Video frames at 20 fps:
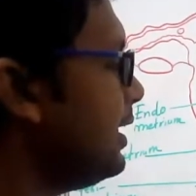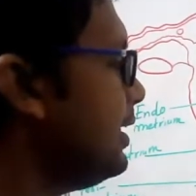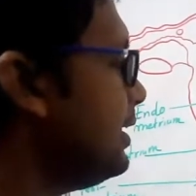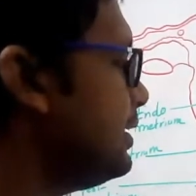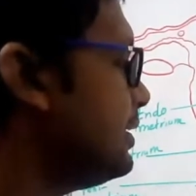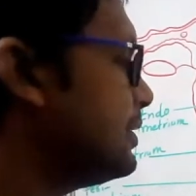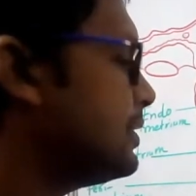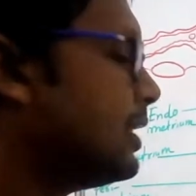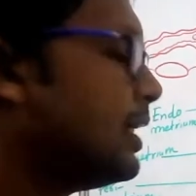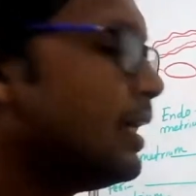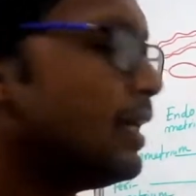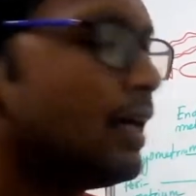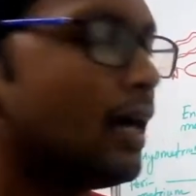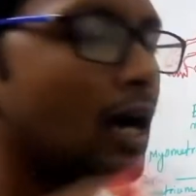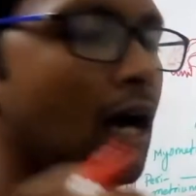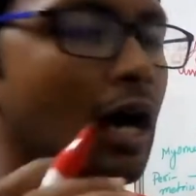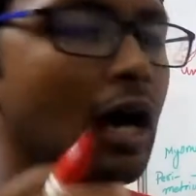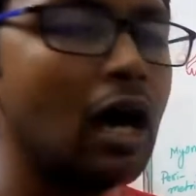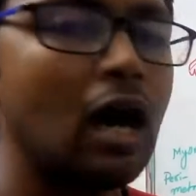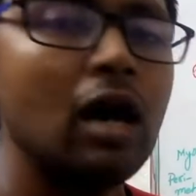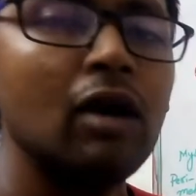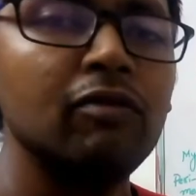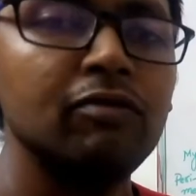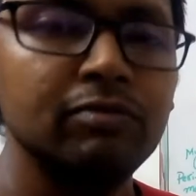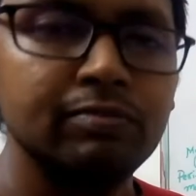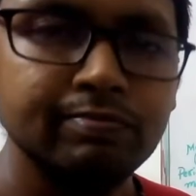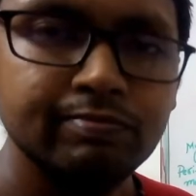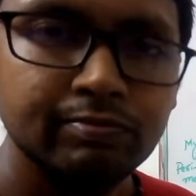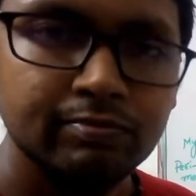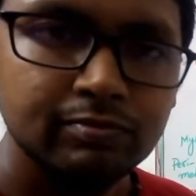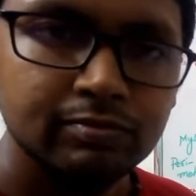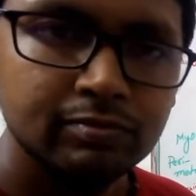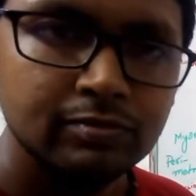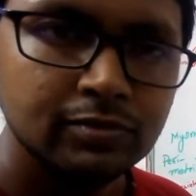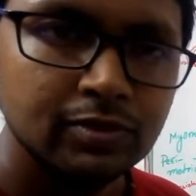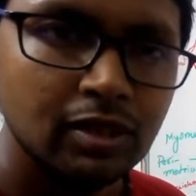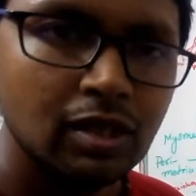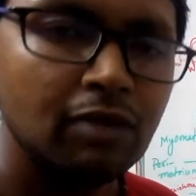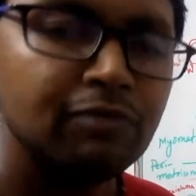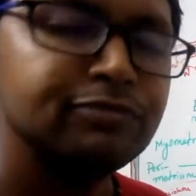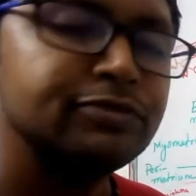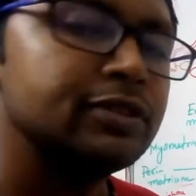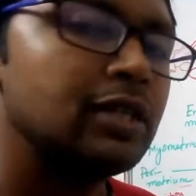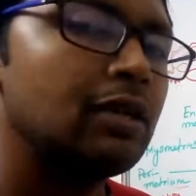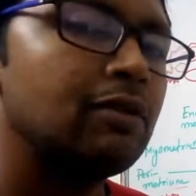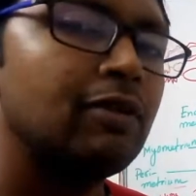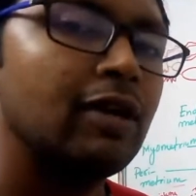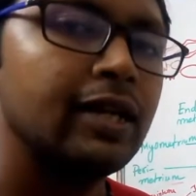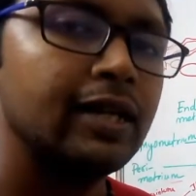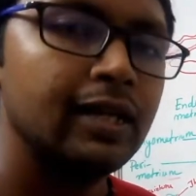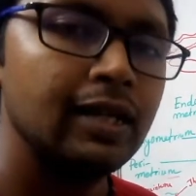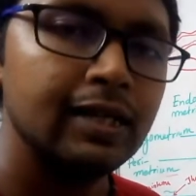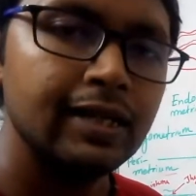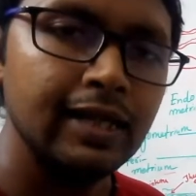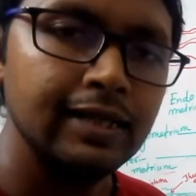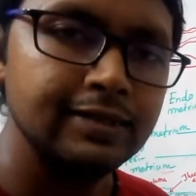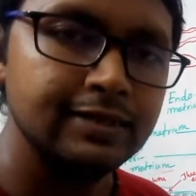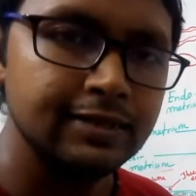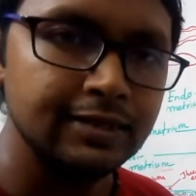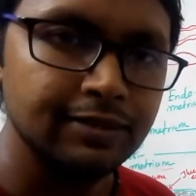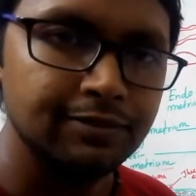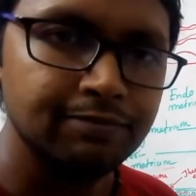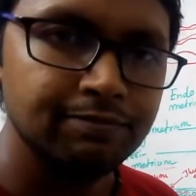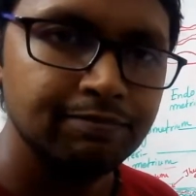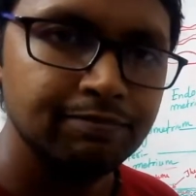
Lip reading: is a hub of cervical cancer.